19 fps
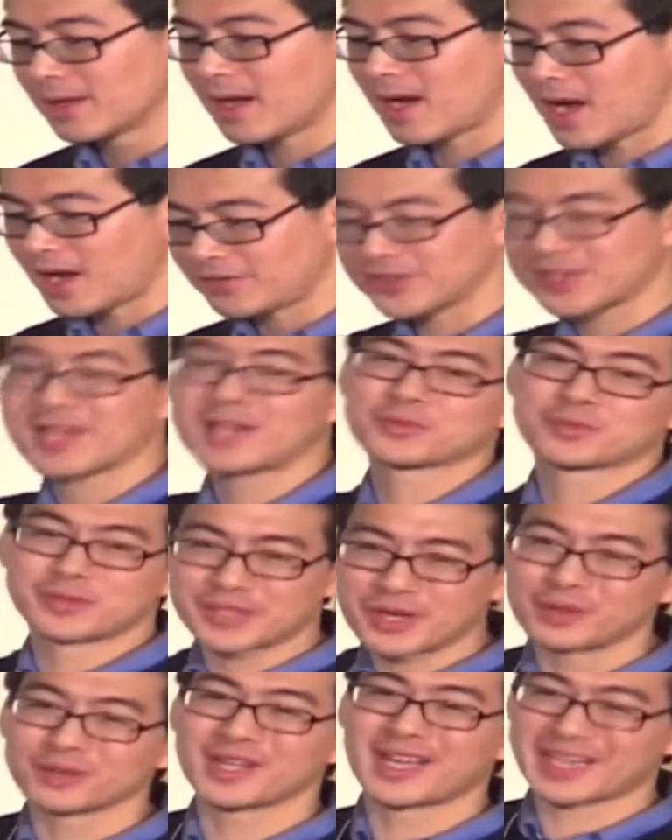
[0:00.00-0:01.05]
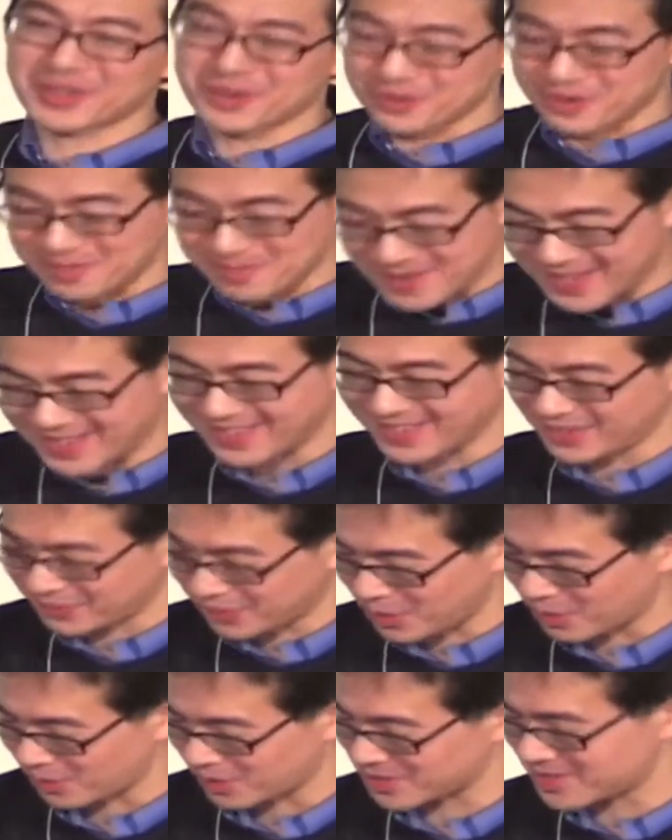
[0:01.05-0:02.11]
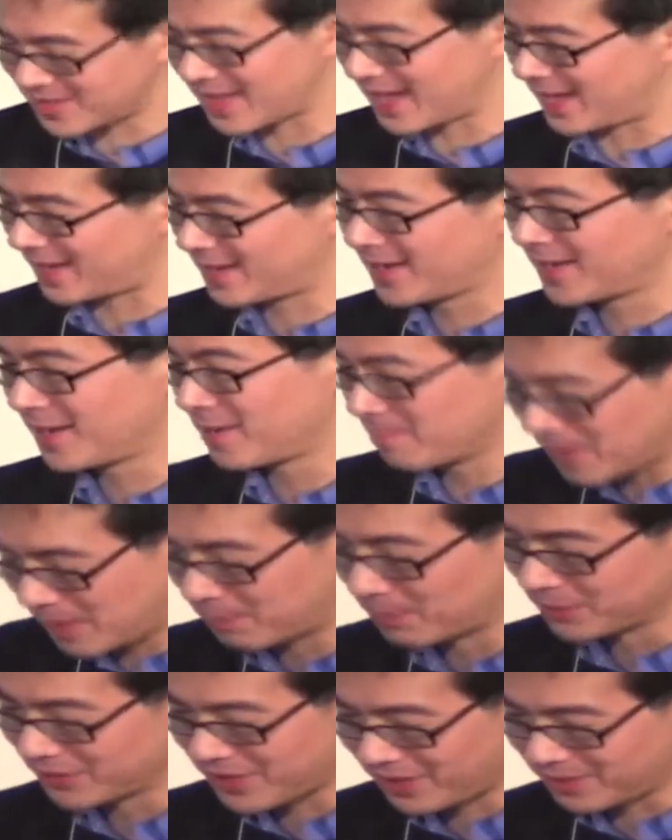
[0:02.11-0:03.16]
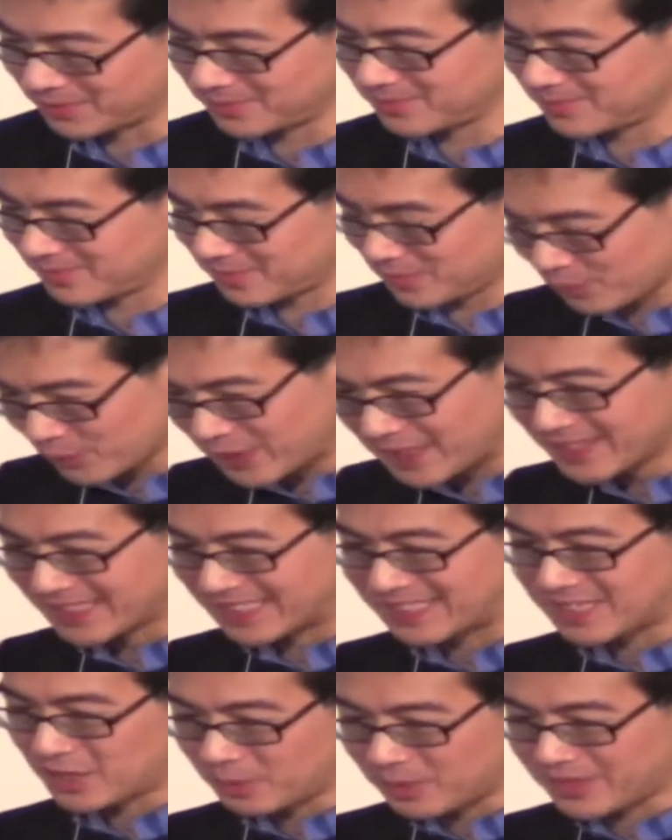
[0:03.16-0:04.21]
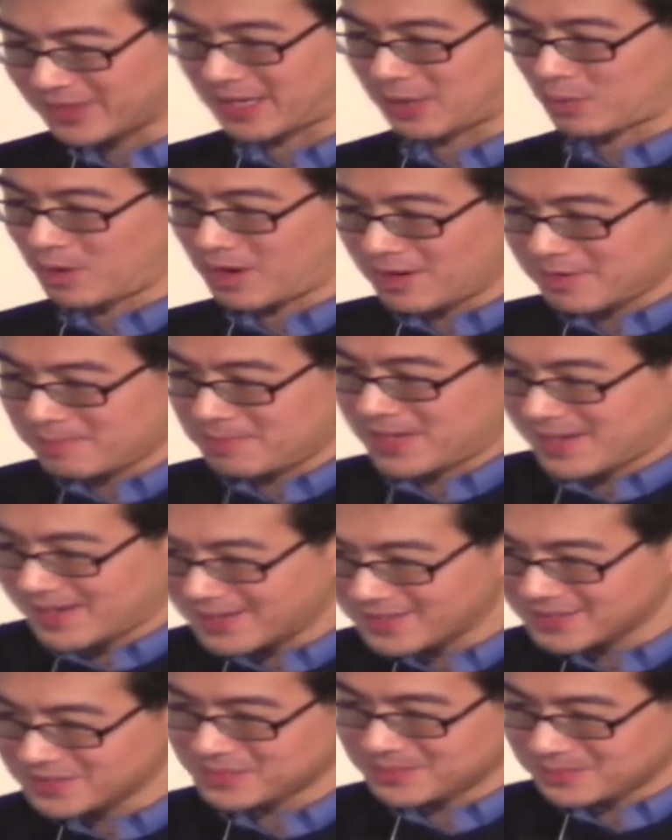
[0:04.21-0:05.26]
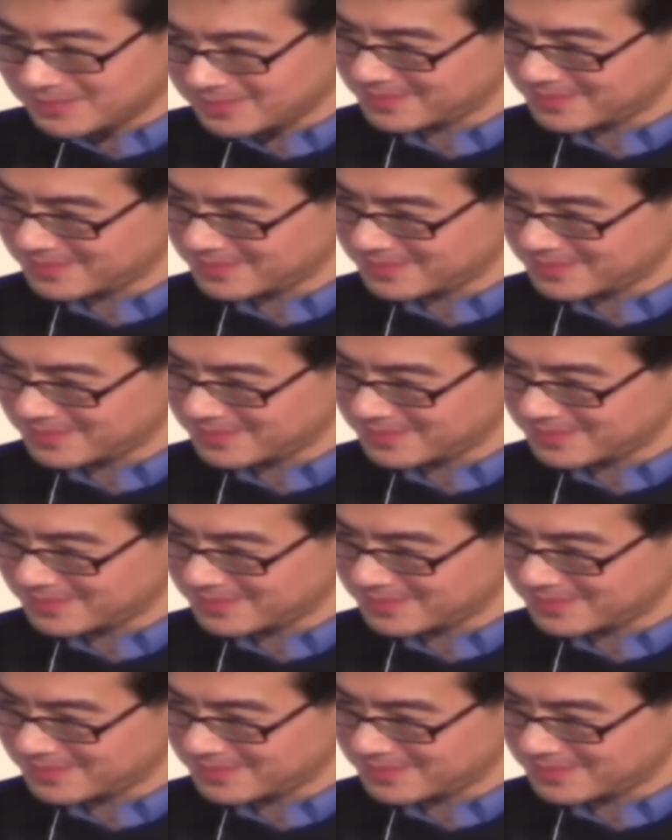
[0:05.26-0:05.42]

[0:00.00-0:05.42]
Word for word: Oftentimes we don't like to admit, of course, that people don't really know what they want because